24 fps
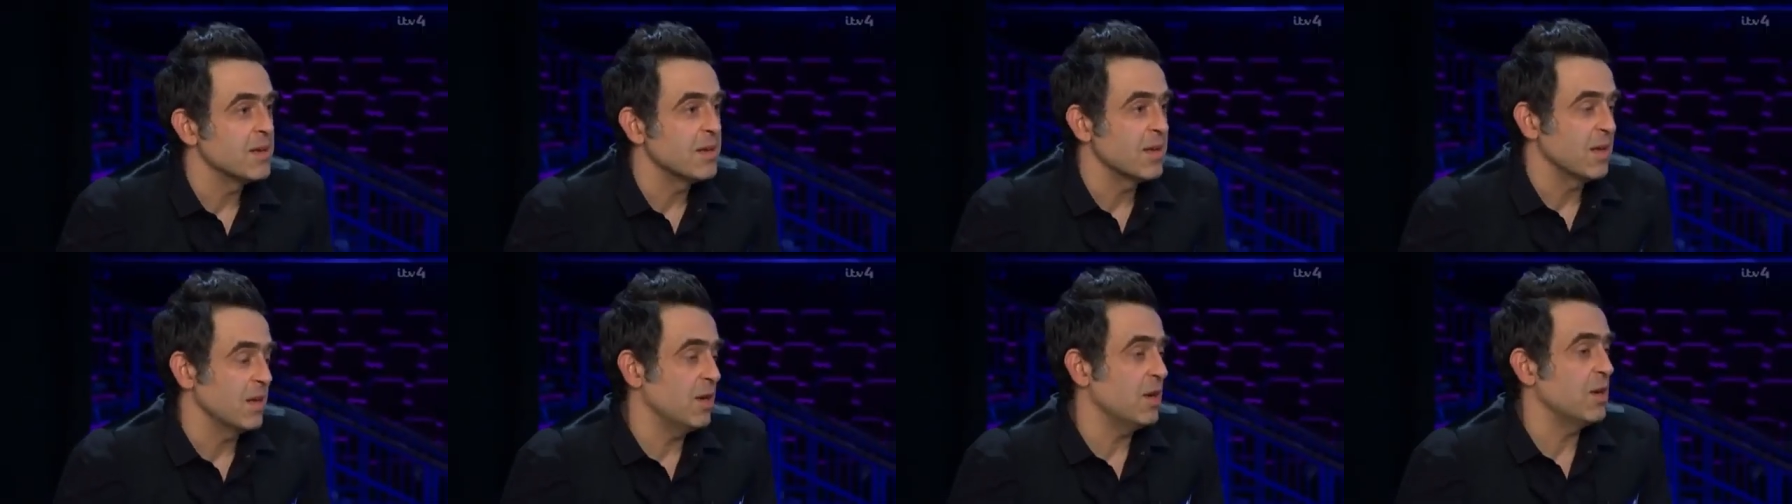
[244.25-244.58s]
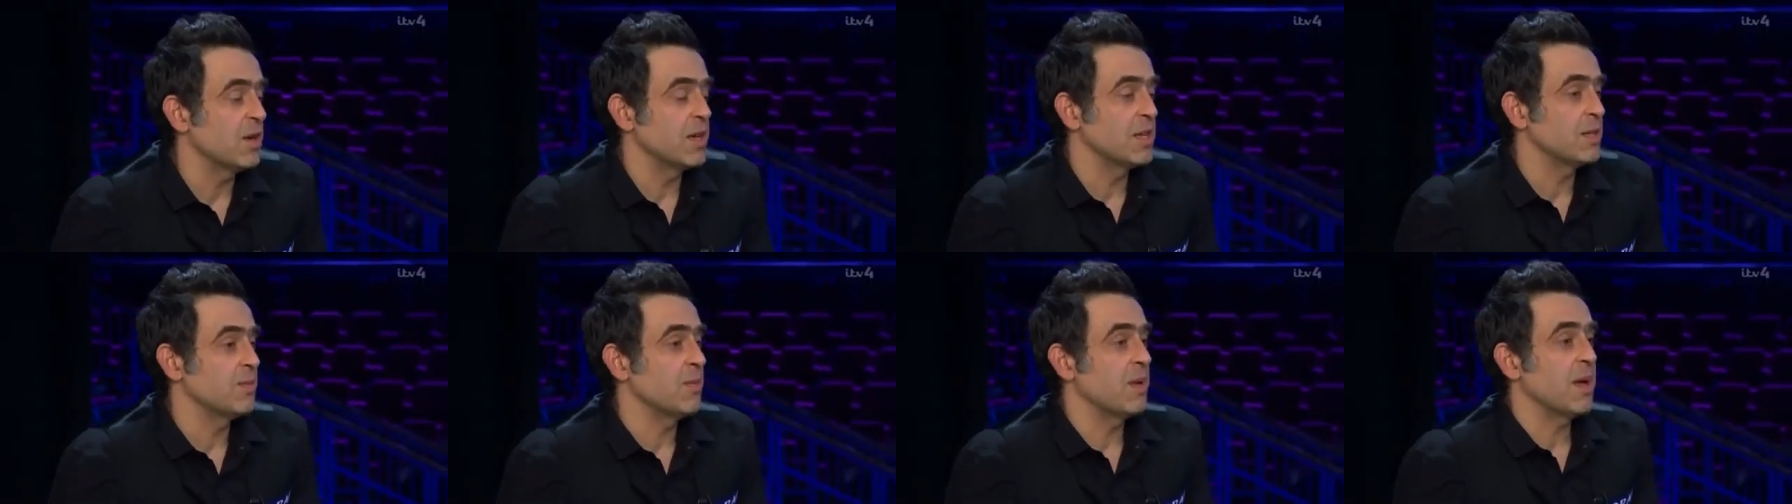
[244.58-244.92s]
And a lot
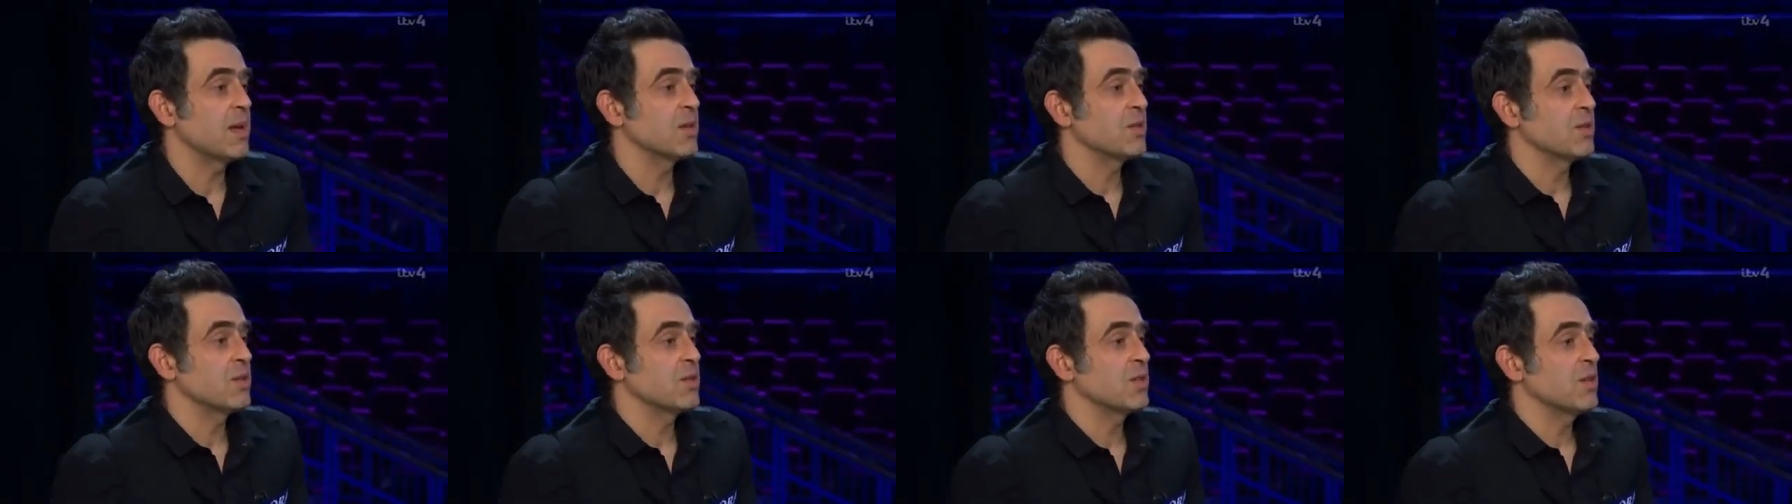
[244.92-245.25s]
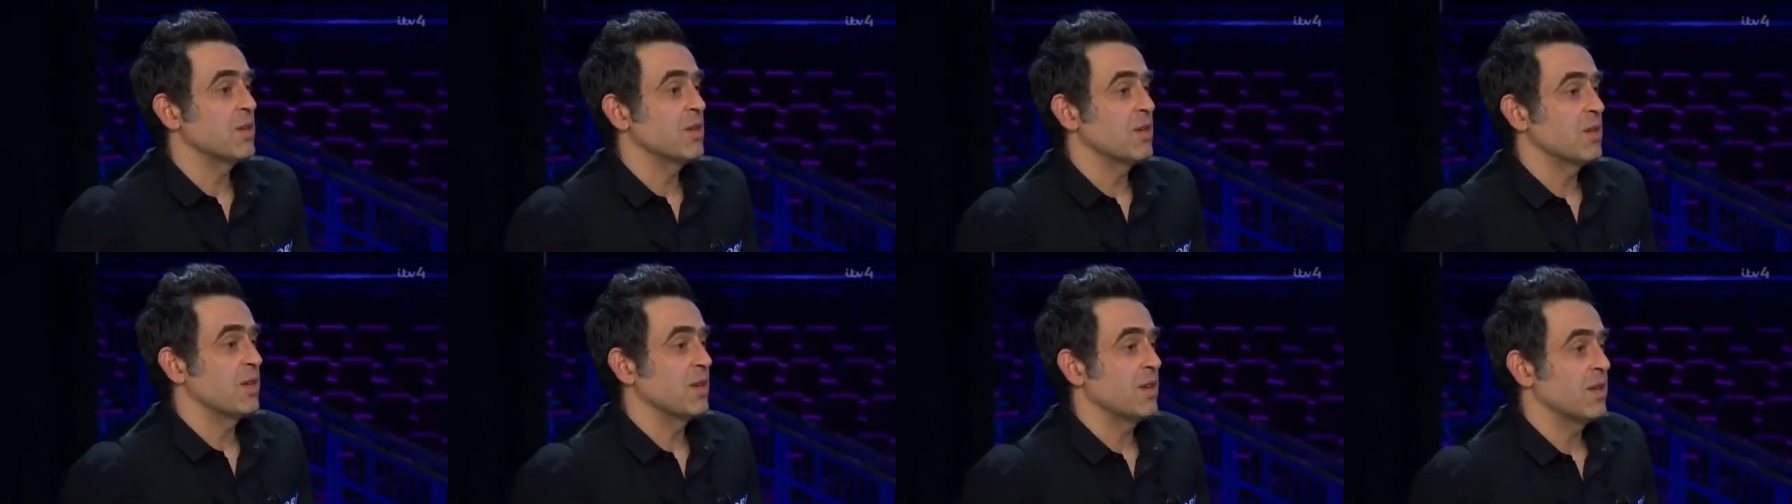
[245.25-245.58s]
of these players on the
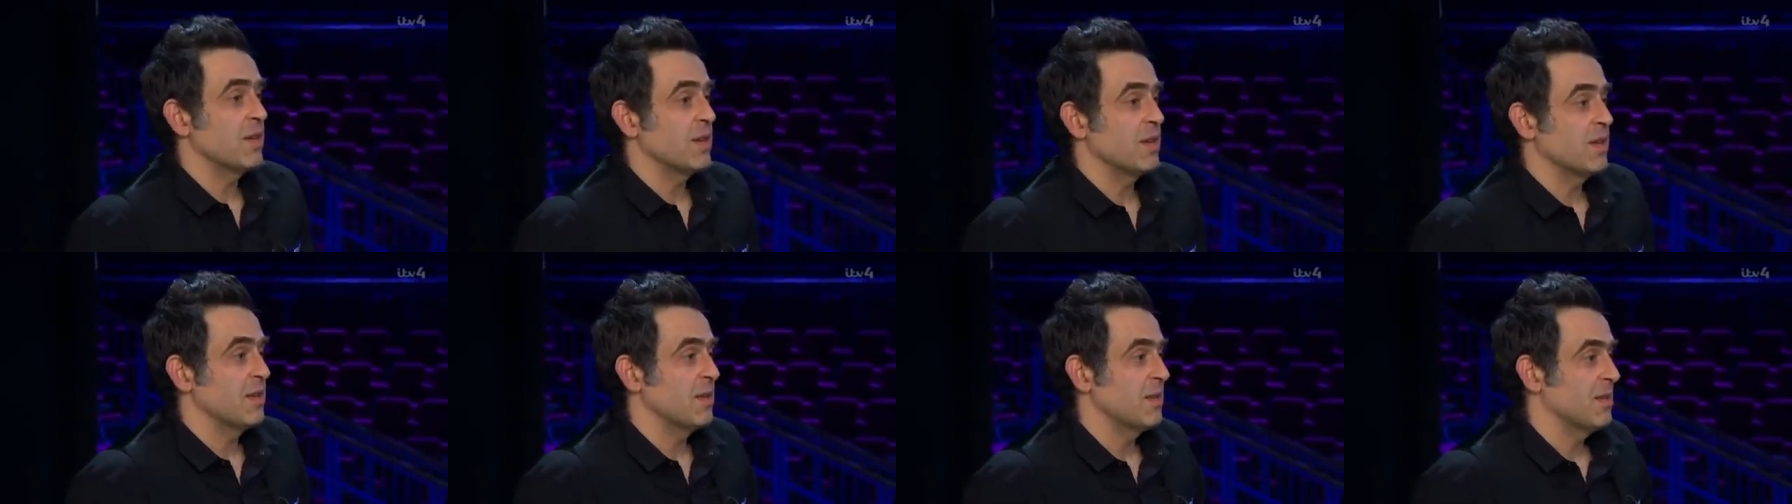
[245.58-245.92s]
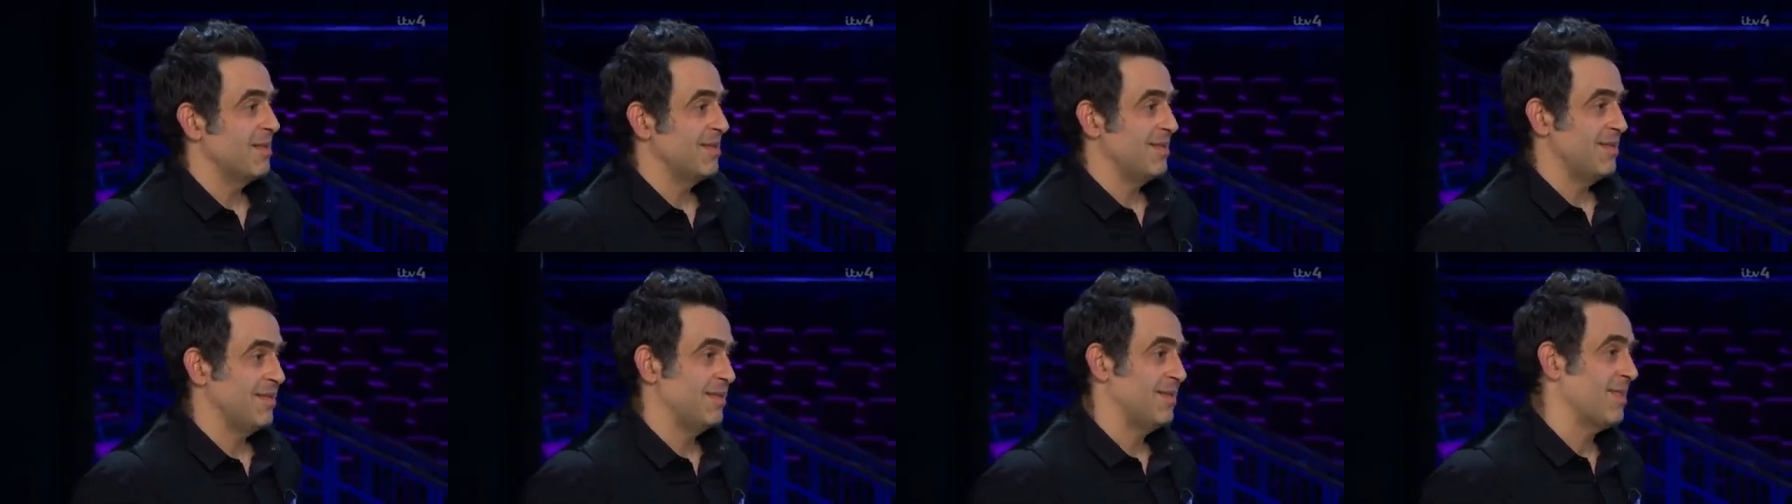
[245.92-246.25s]
circuit,
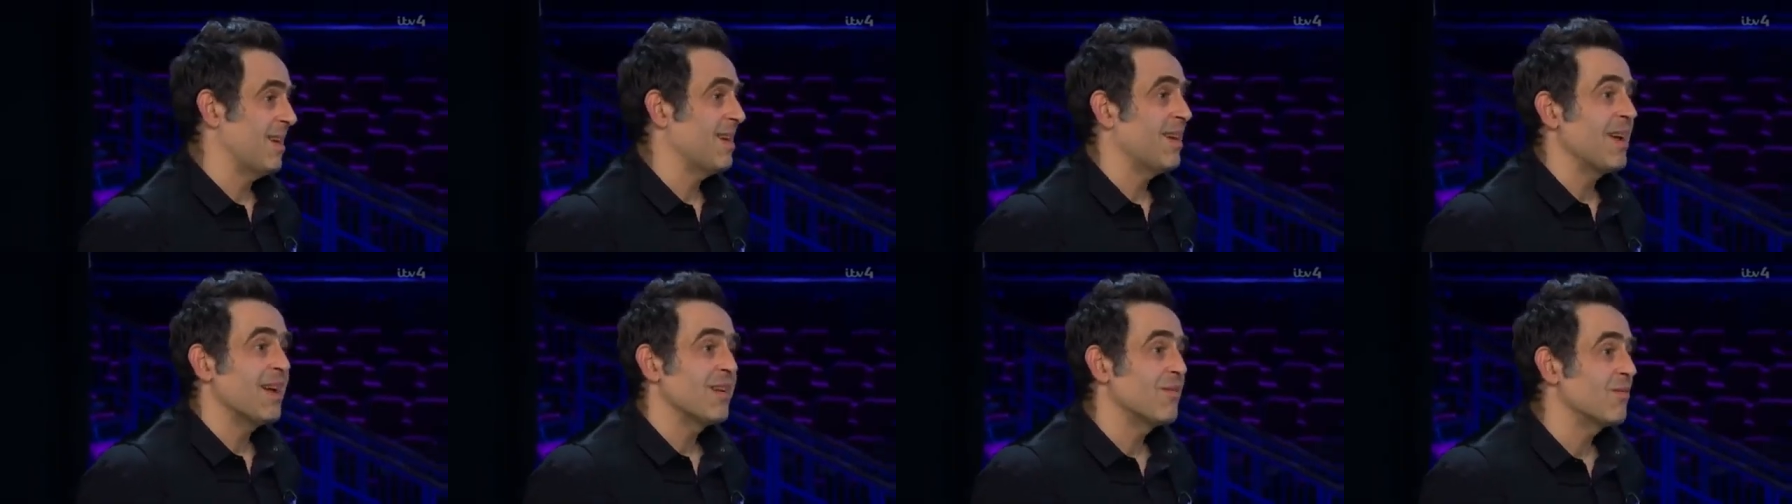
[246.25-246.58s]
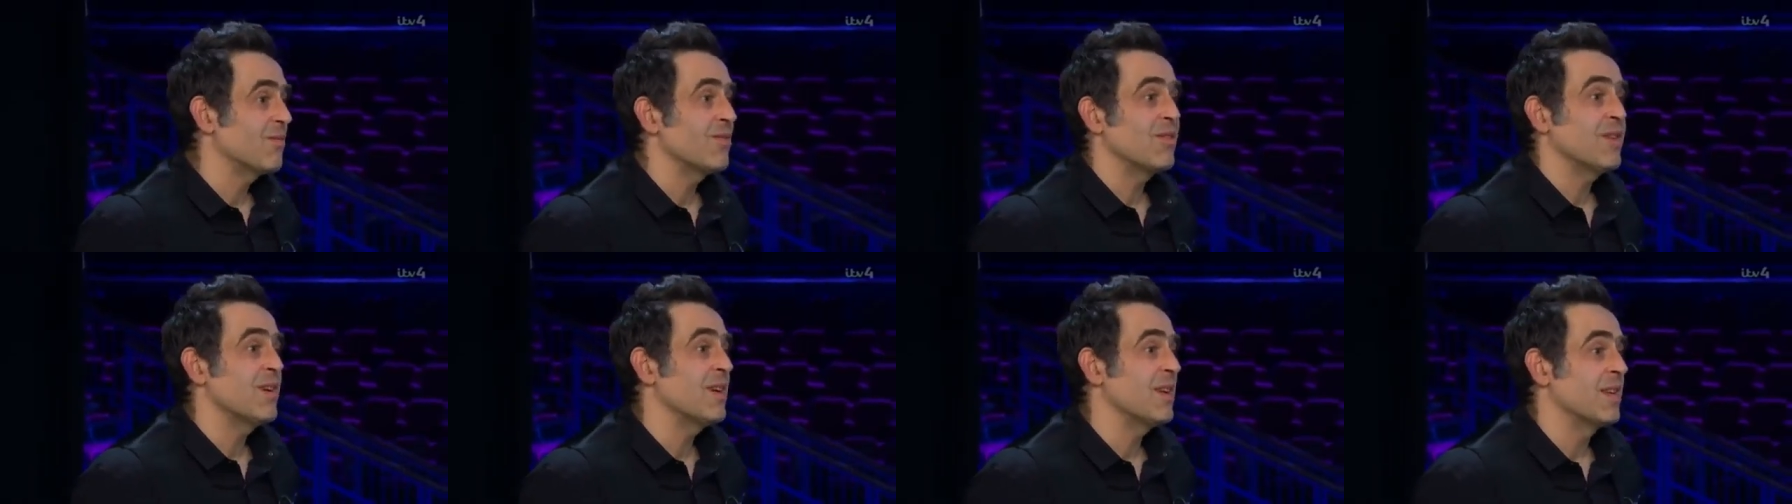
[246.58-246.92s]
they
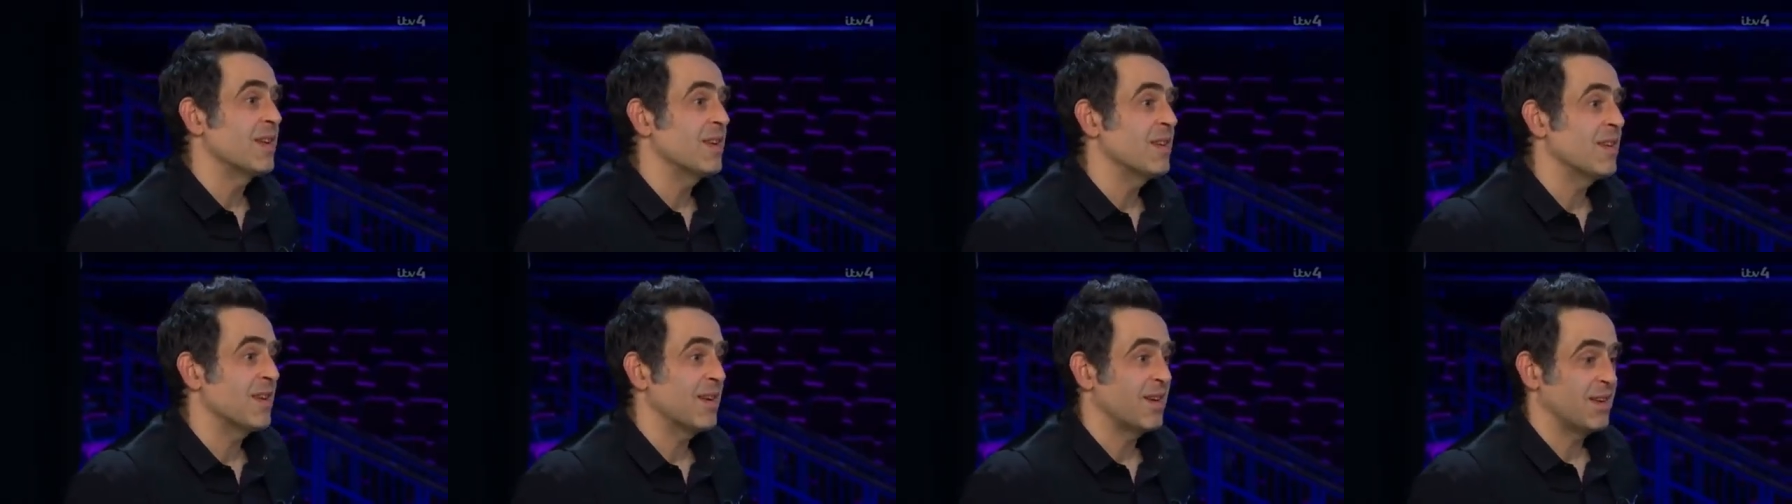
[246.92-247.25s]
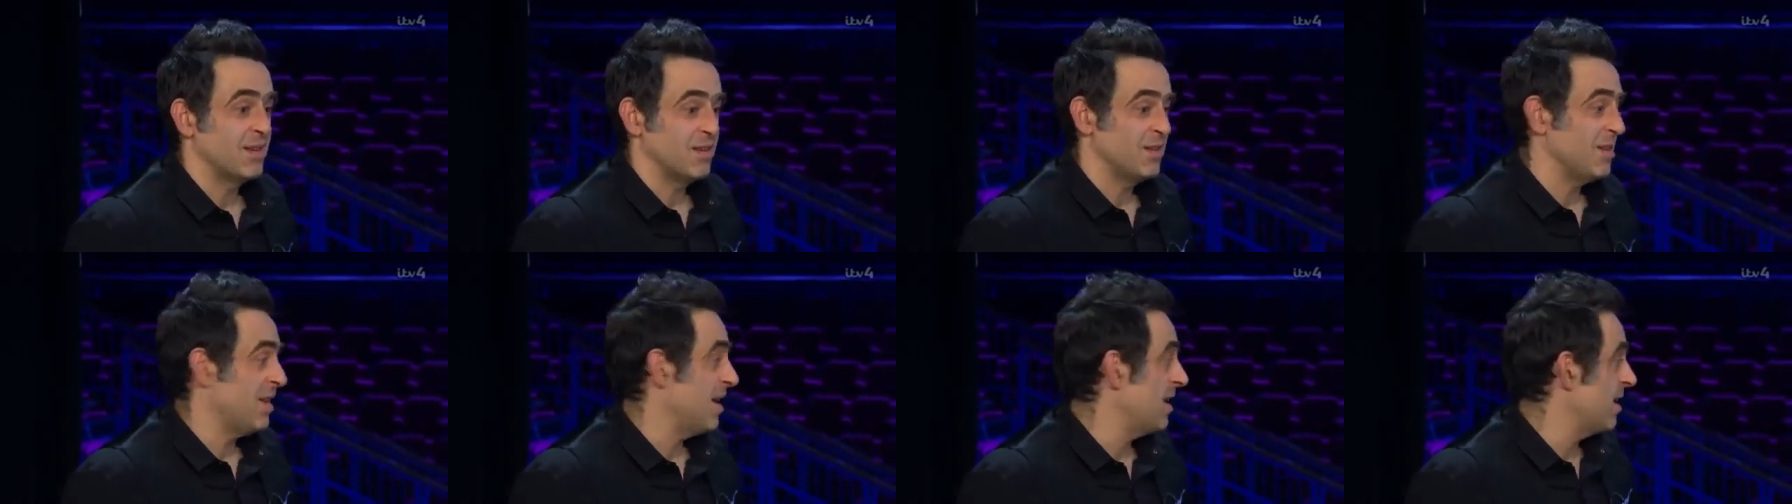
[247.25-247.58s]
ain't really. They
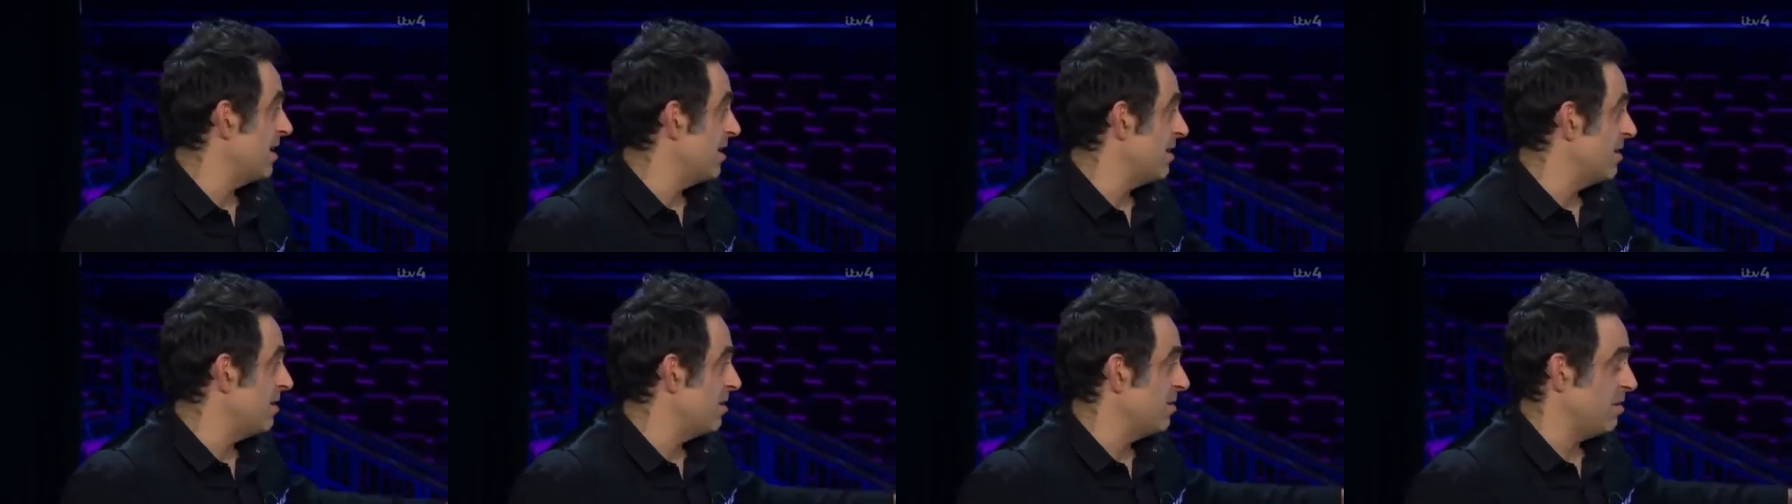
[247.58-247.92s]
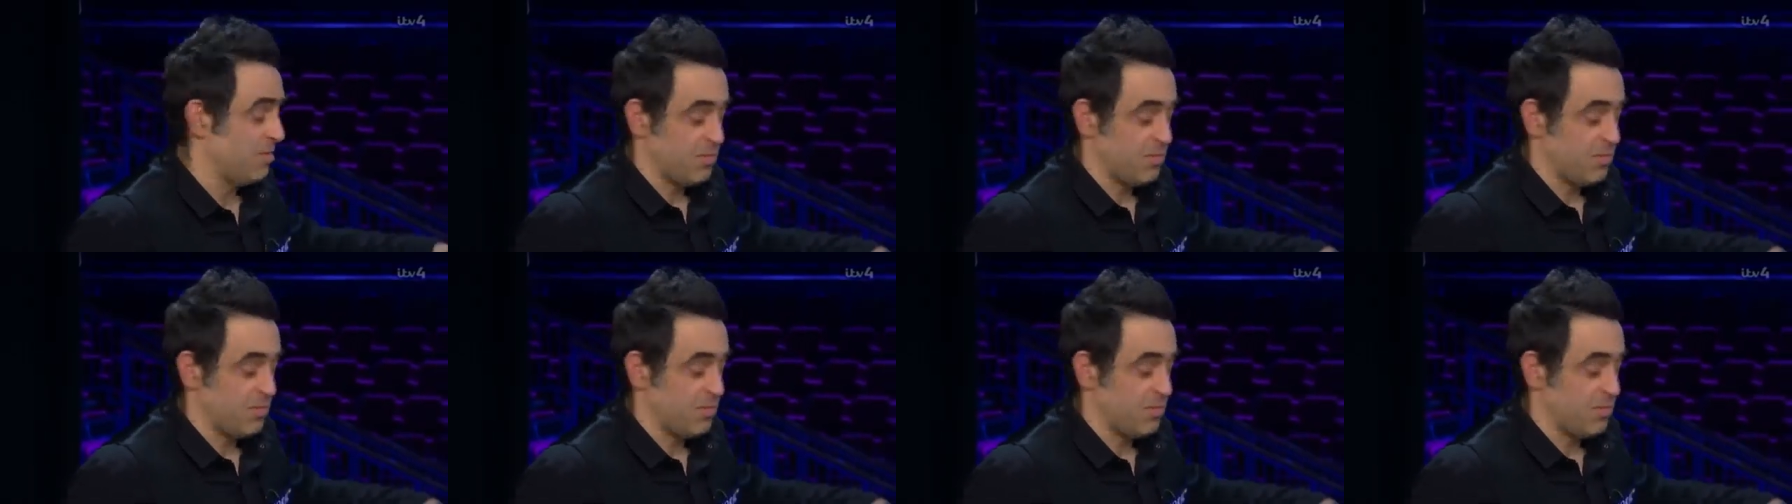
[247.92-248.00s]
can.